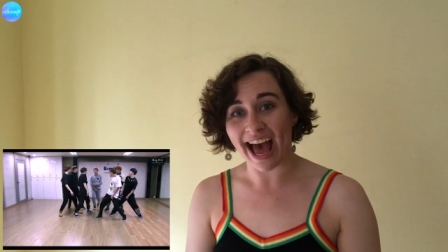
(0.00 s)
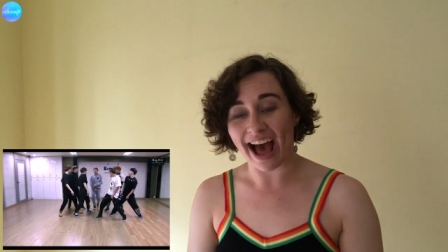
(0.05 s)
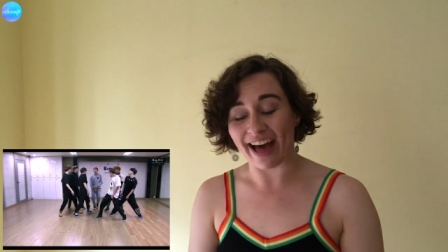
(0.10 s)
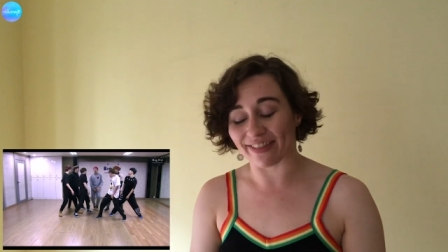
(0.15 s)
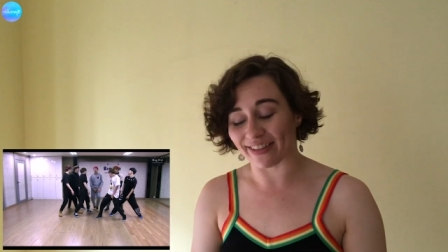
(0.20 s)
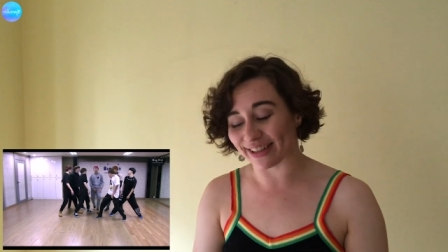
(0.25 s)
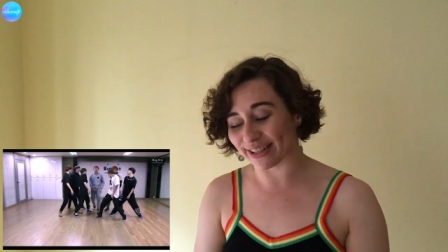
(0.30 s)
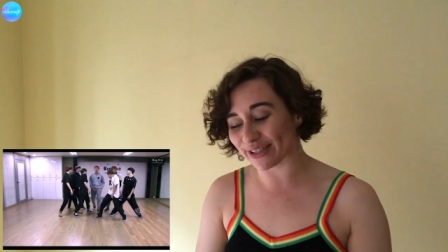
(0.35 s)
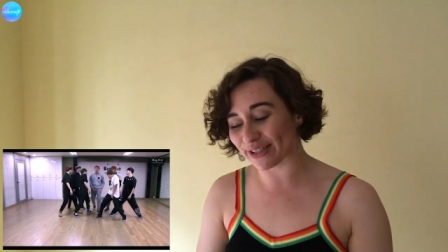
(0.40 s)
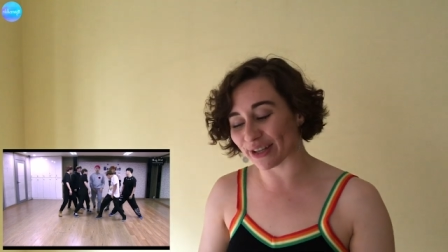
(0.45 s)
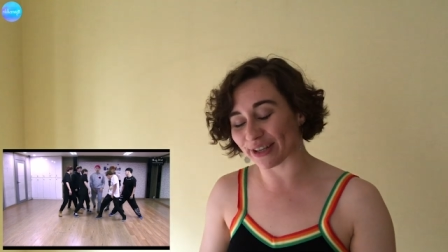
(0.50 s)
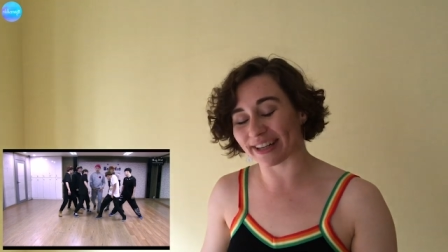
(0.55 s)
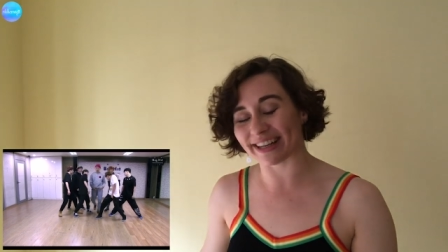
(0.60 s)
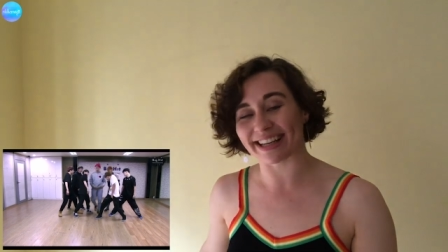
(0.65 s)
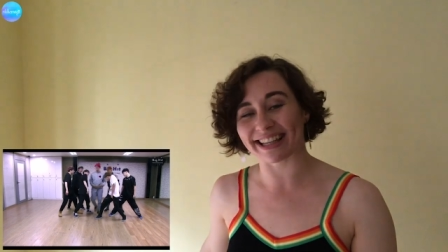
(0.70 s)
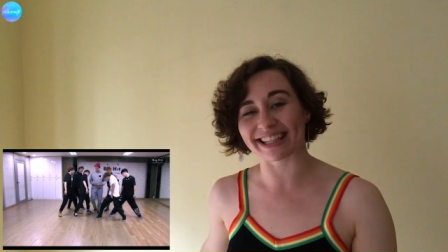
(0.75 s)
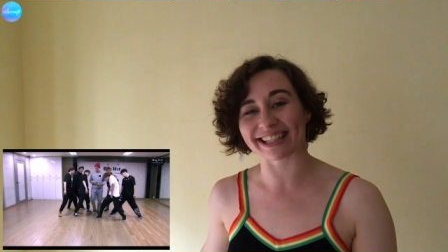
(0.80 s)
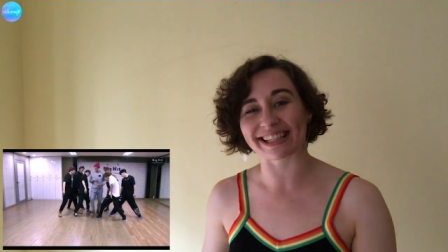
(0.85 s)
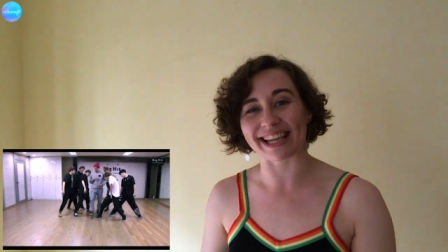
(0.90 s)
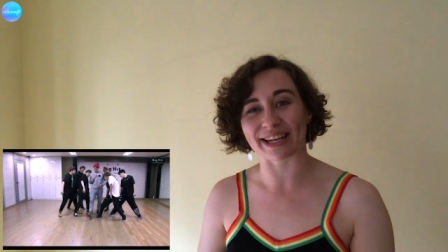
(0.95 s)
and then
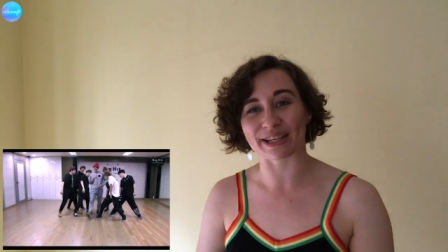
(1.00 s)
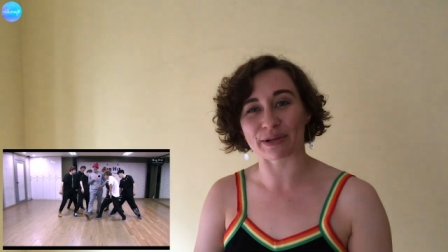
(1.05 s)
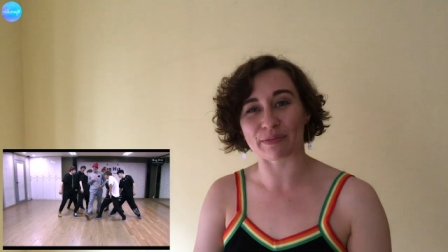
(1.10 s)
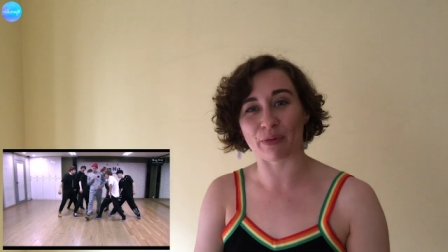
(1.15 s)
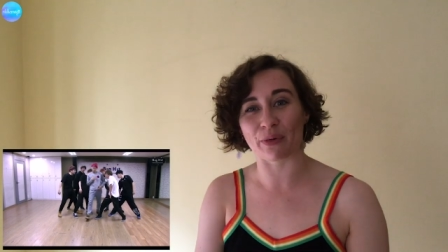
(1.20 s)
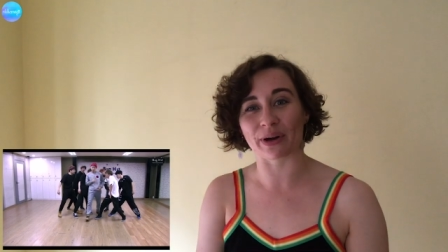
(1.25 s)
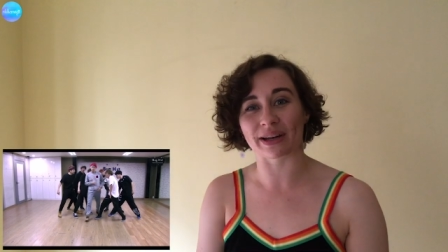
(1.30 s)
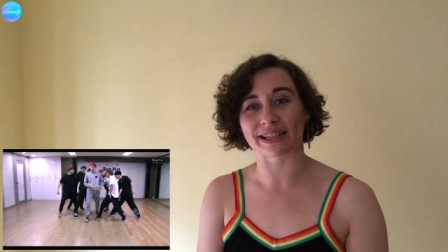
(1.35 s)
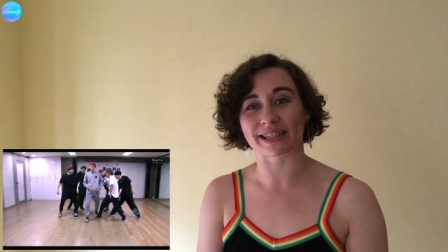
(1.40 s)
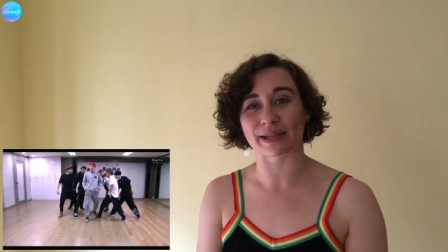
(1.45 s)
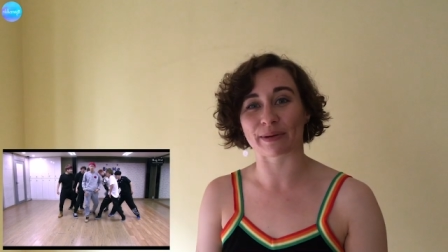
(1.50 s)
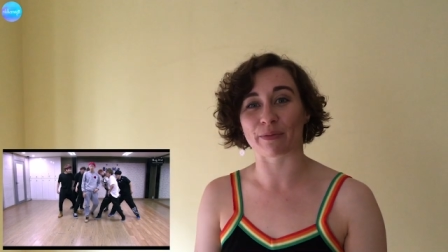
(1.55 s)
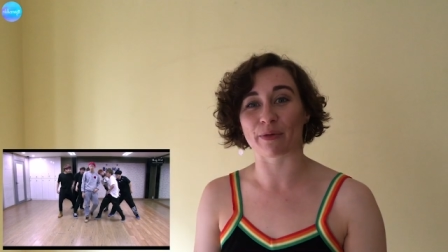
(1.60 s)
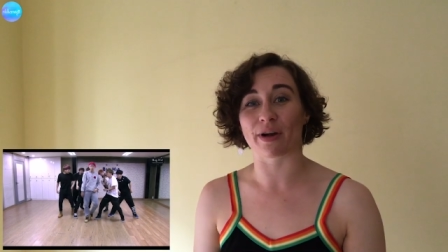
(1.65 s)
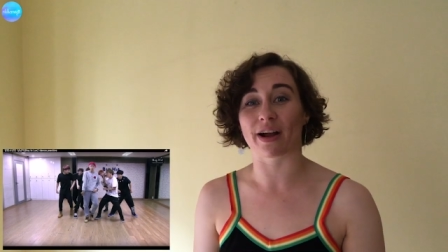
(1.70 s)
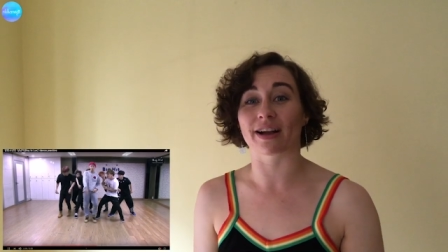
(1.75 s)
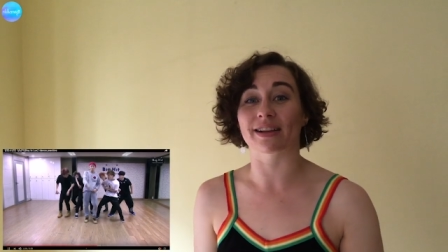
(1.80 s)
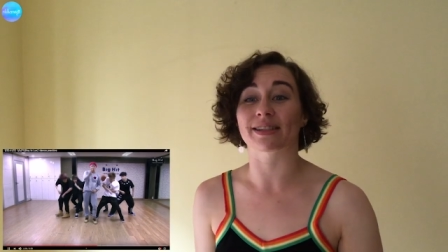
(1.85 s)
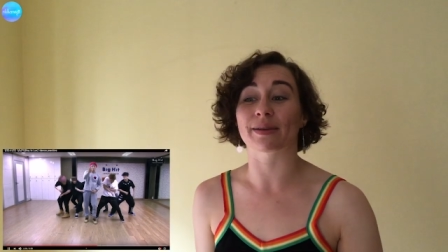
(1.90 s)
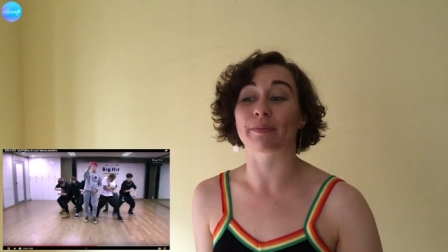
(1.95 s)
suddenly the center point is
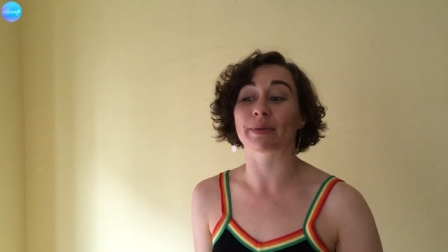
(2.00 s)
somewhere else.